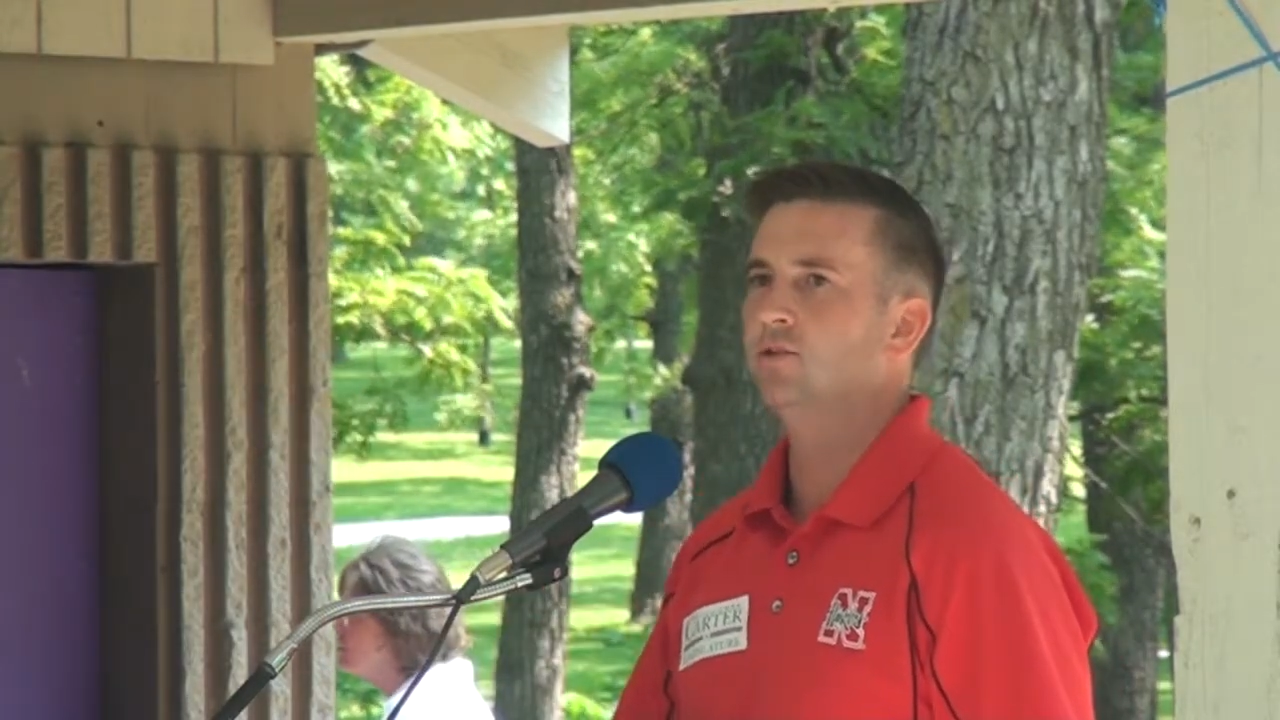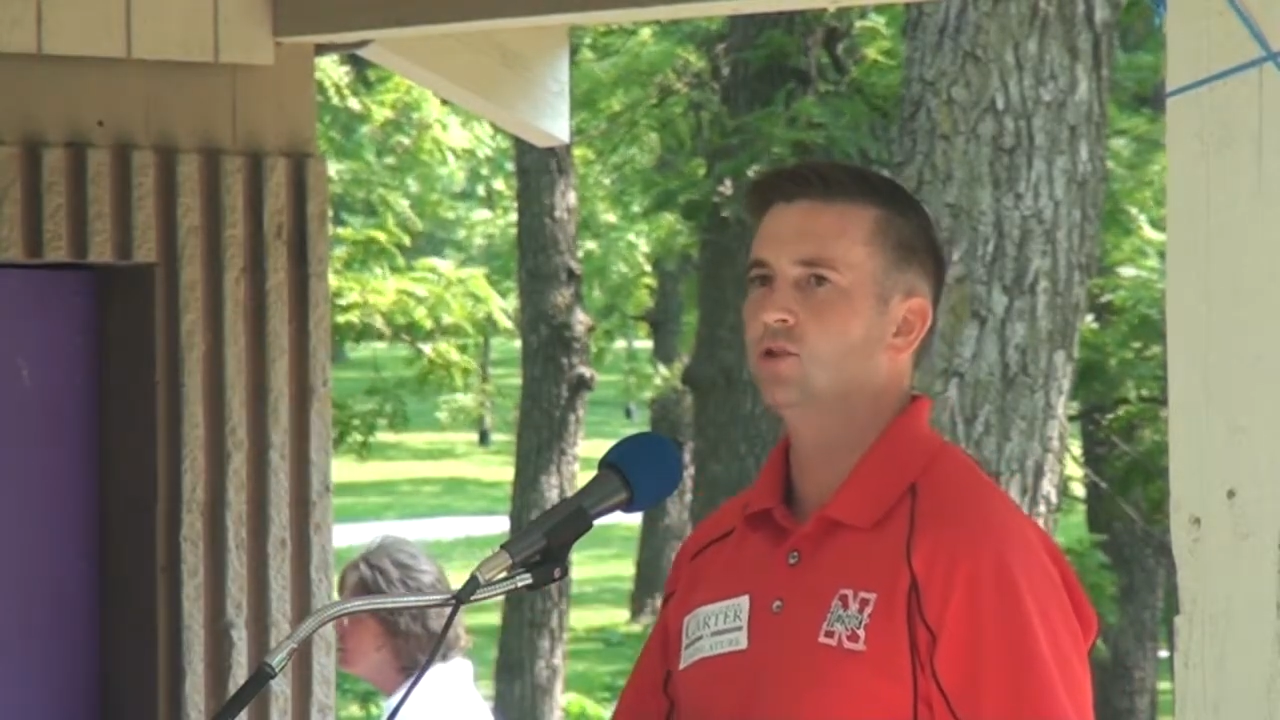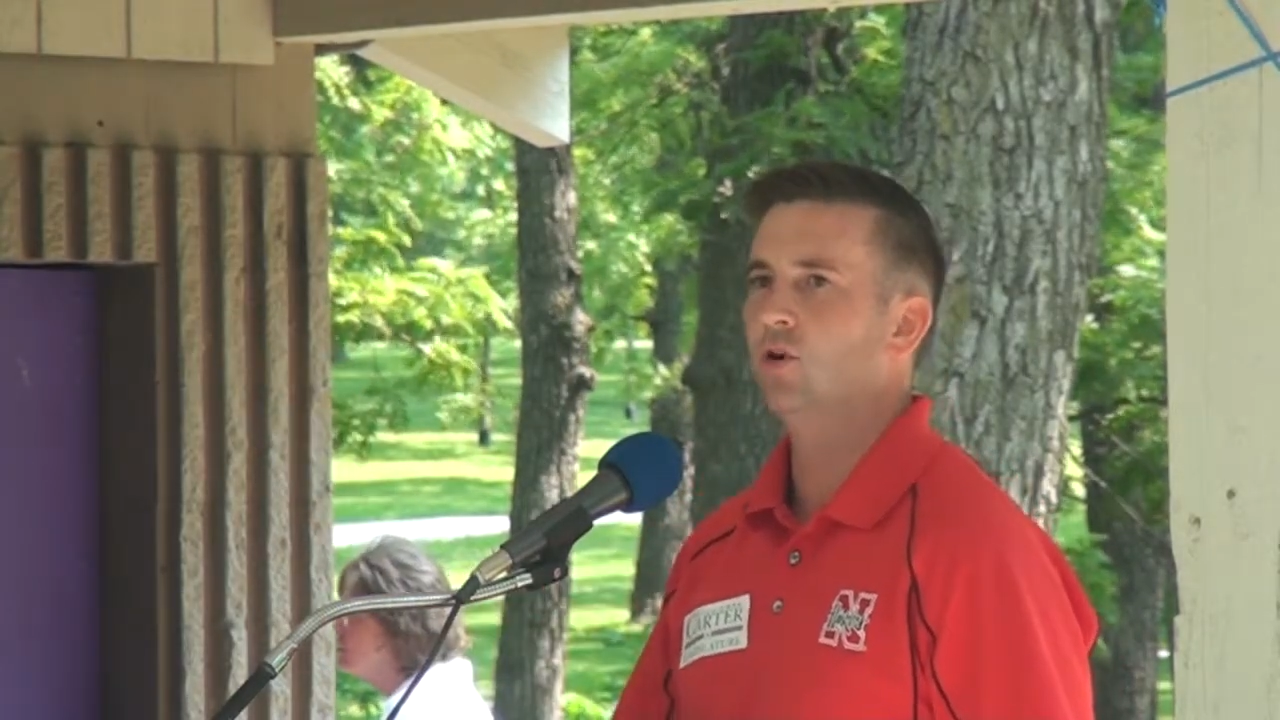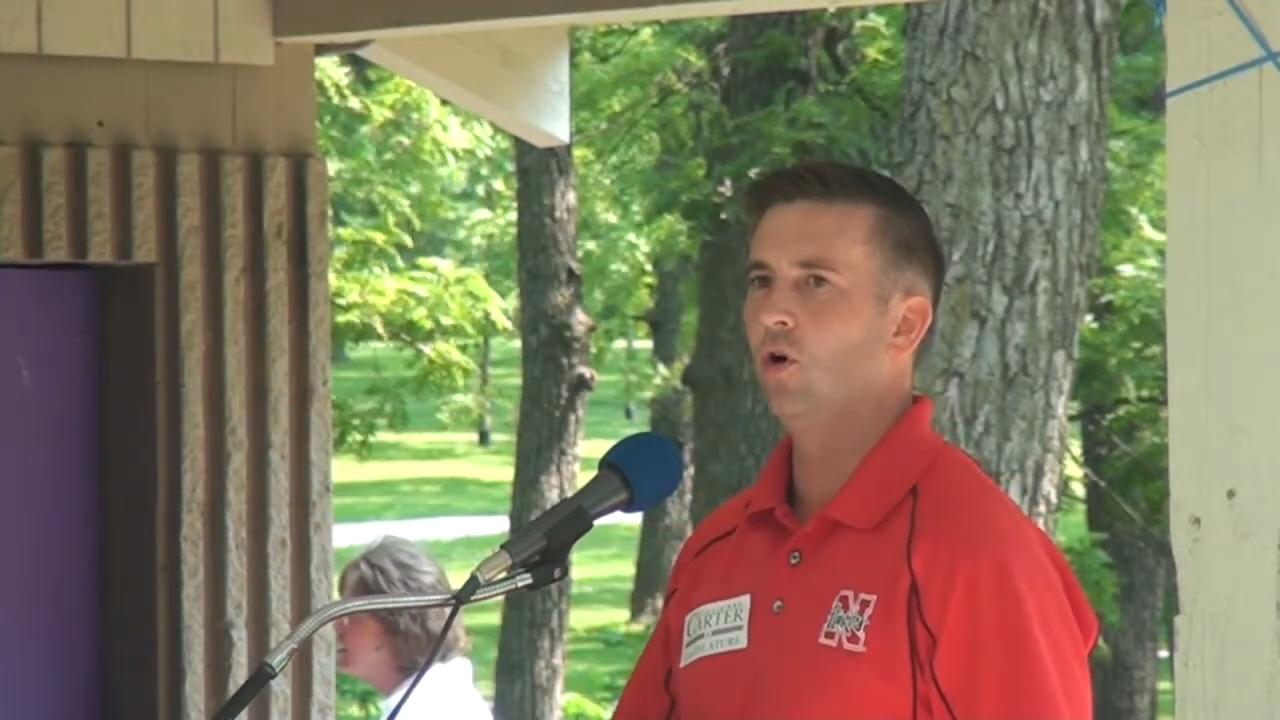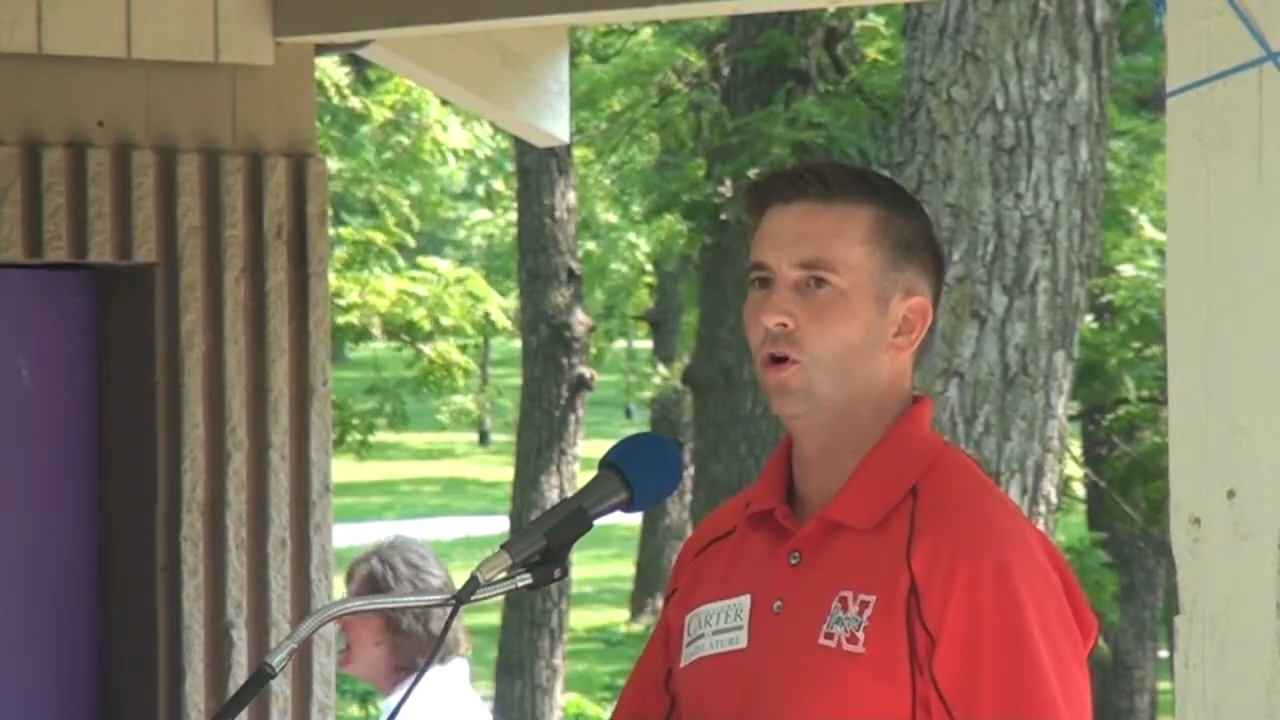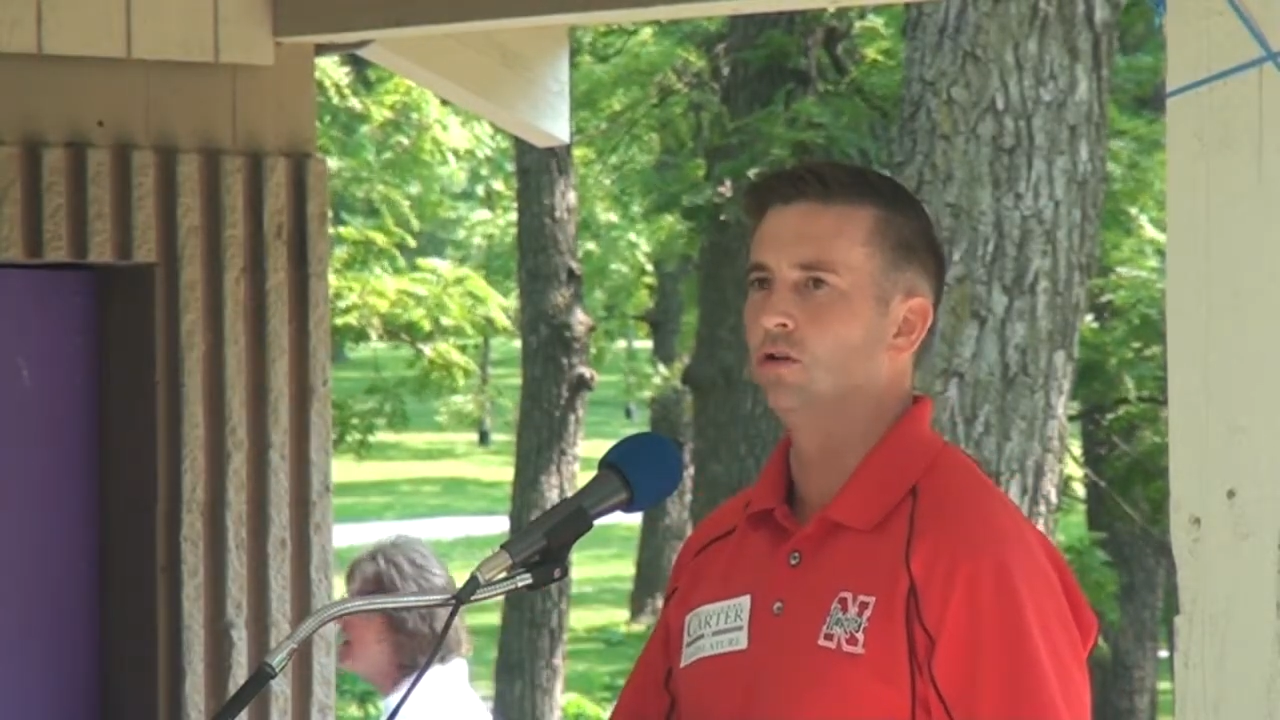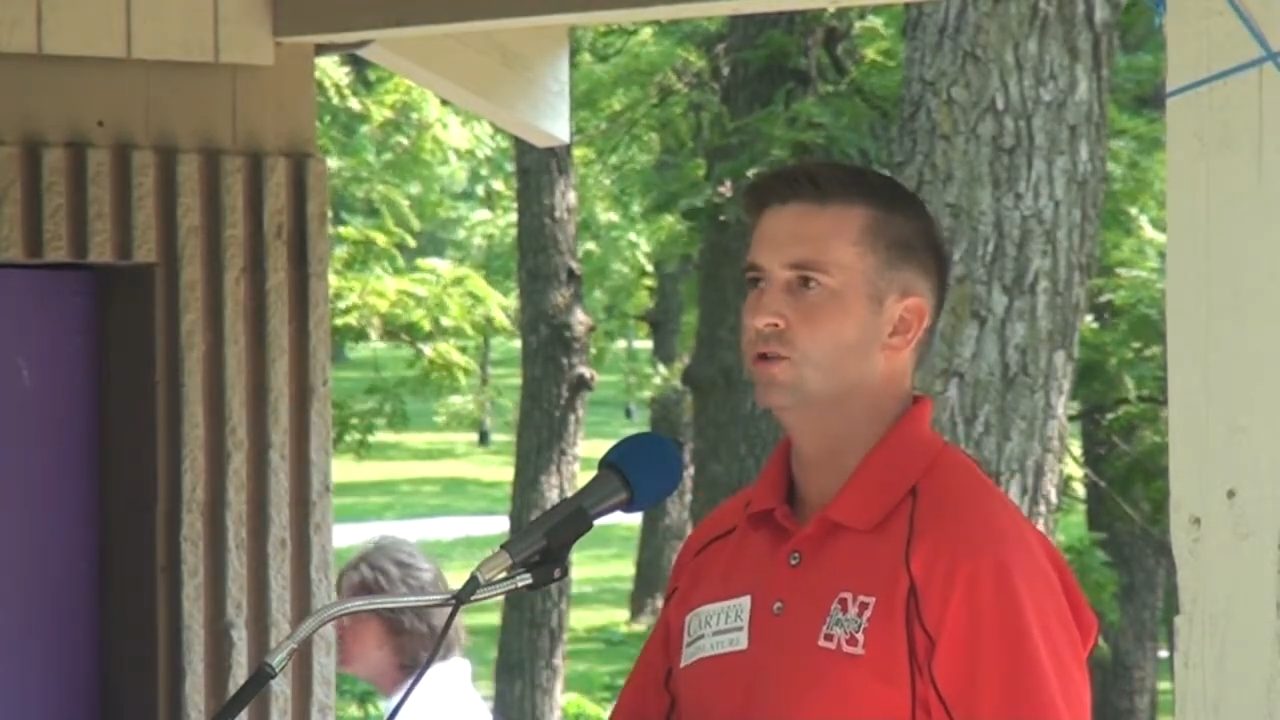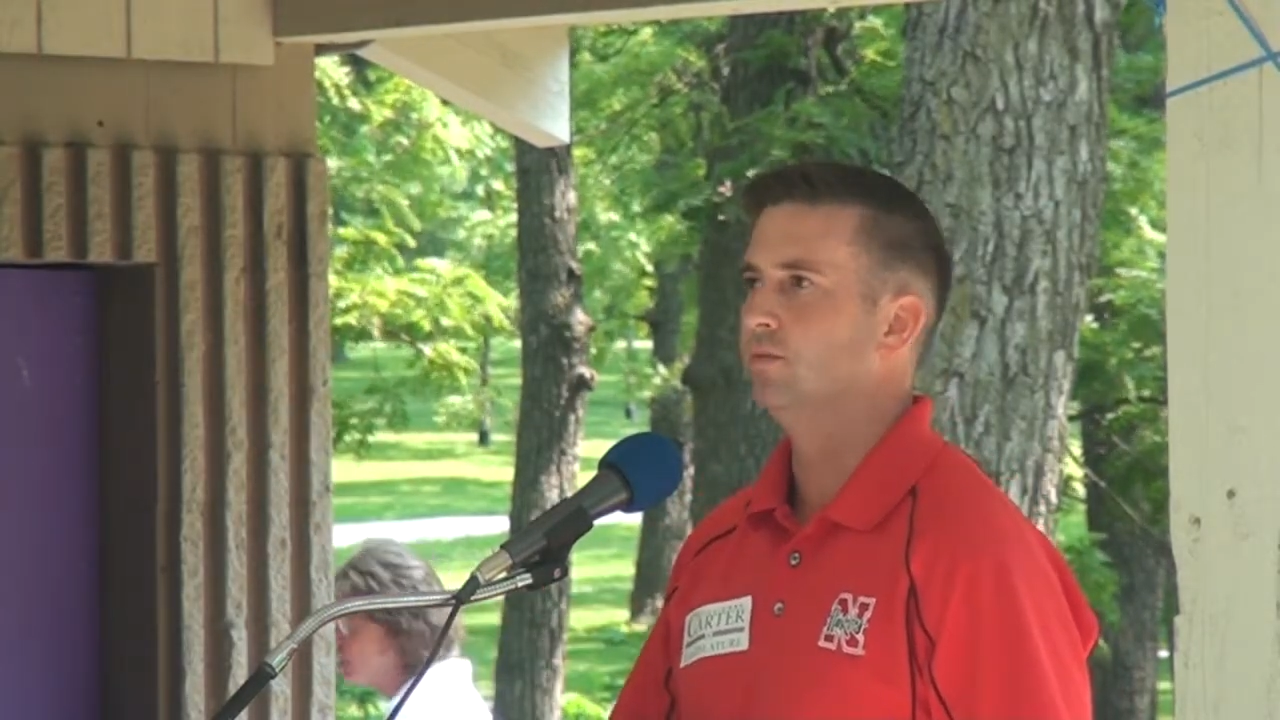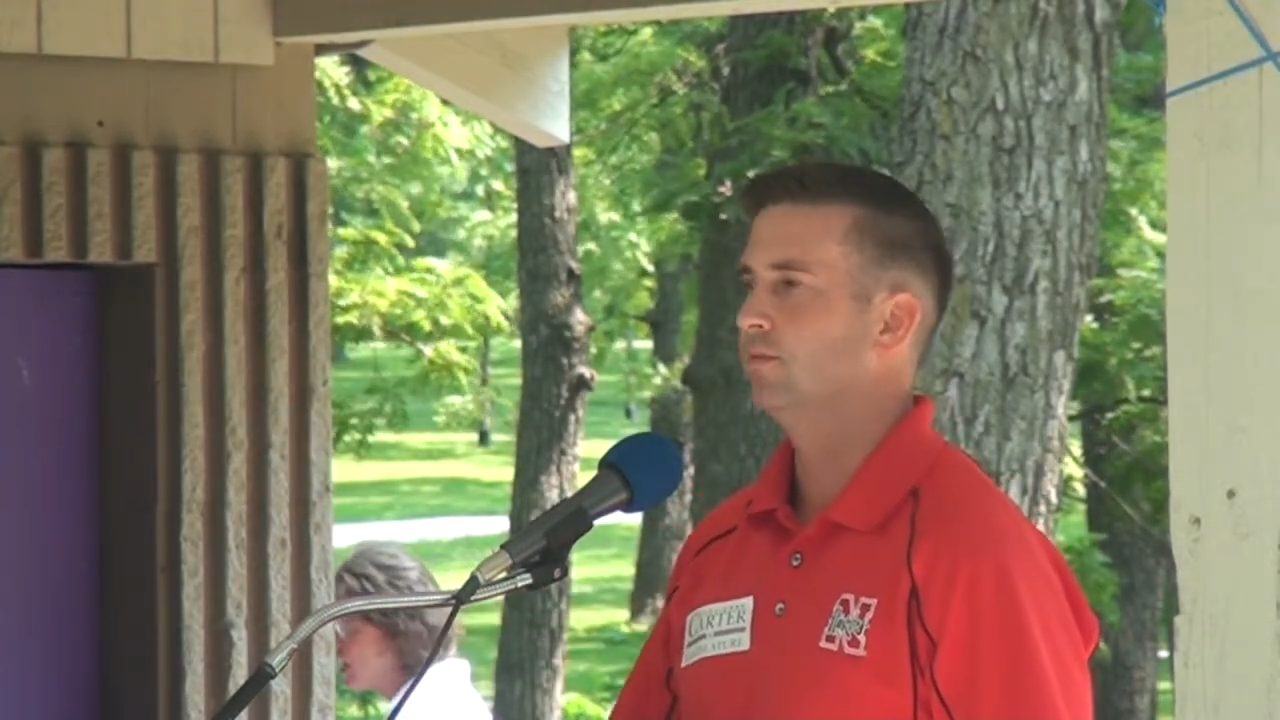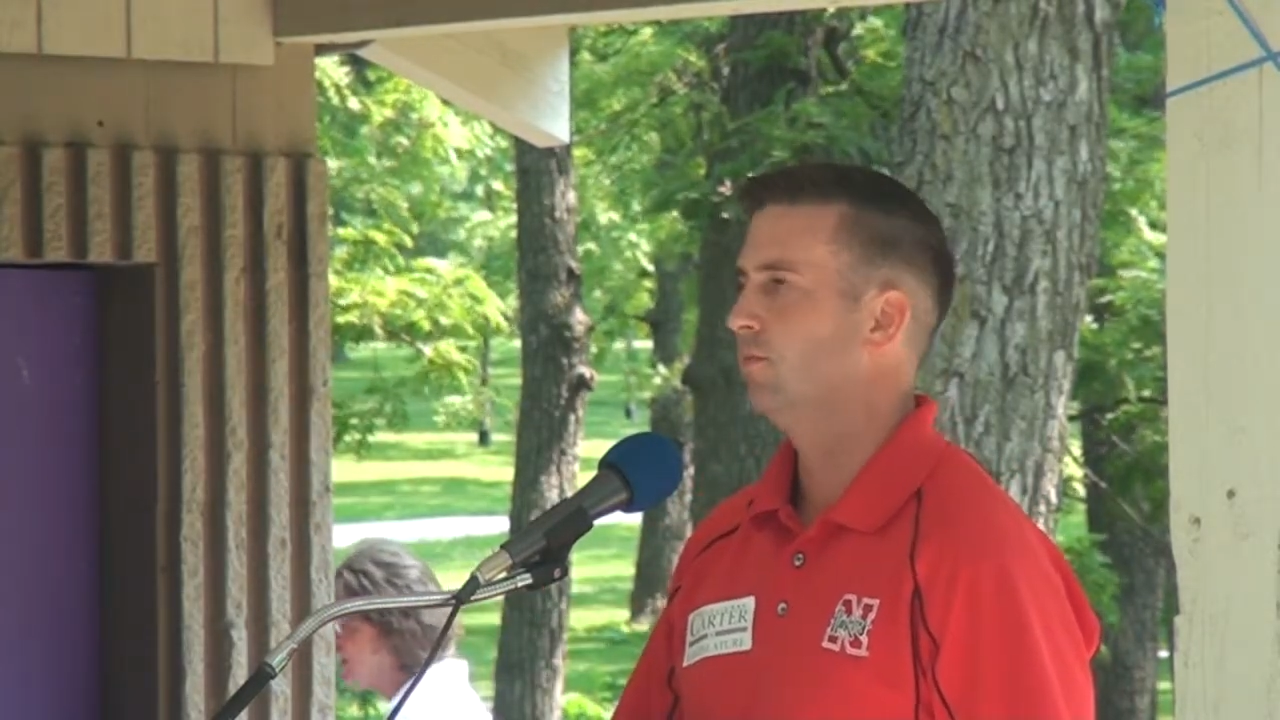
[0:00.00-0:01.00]
in
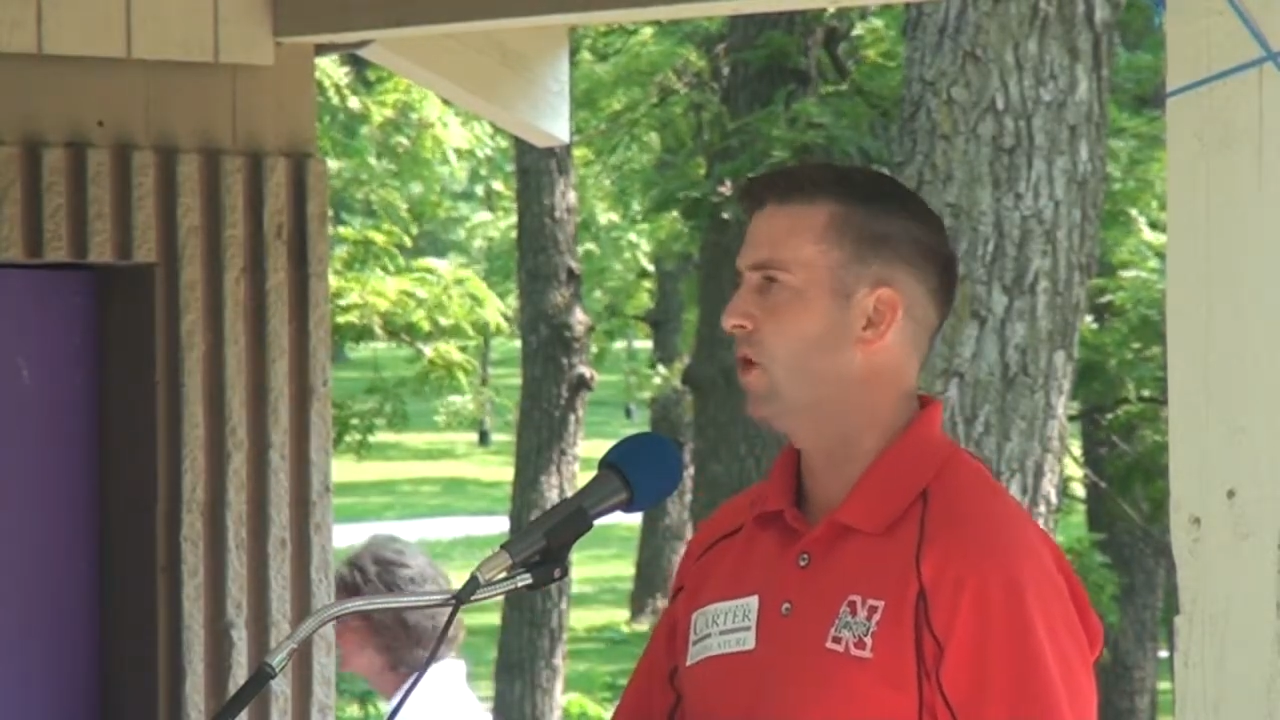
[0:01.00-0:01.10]
schools.